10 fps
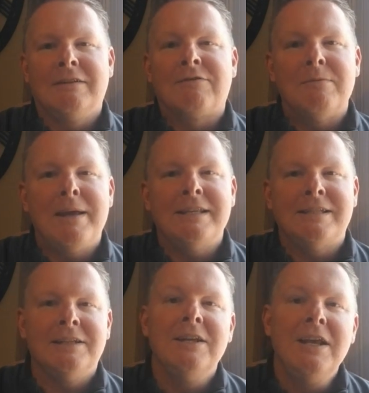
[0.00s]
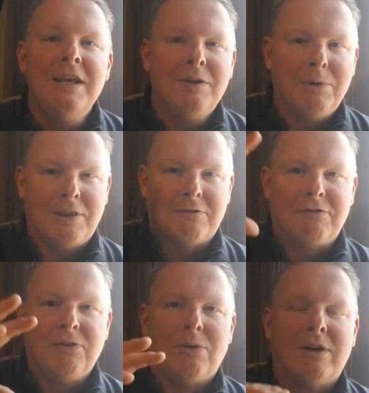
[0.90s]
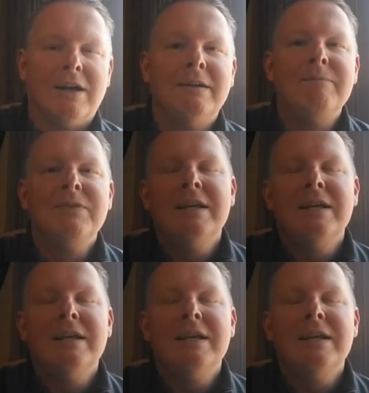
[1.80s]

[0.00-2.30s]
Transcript: fermented with the flora,